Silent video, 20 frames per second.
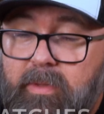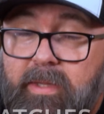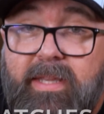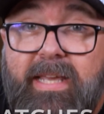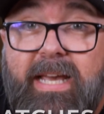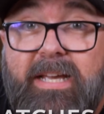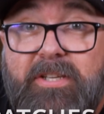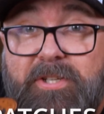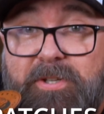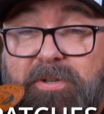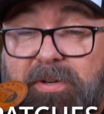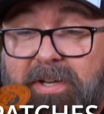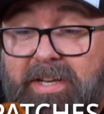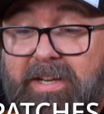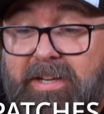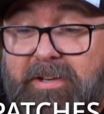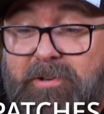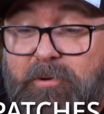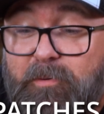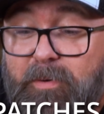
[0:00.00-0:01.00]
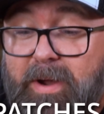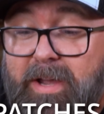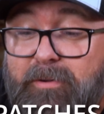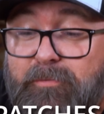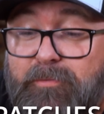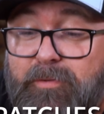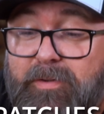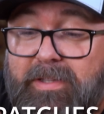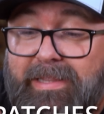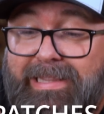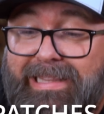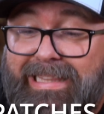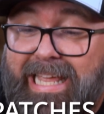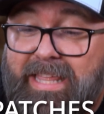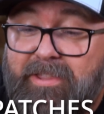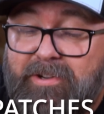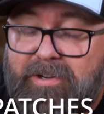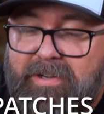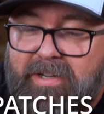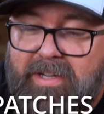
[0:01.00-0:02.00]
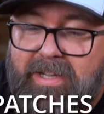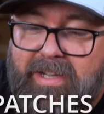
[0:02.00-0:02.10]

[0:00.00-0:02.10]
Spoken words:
Yes, you can engrave leather.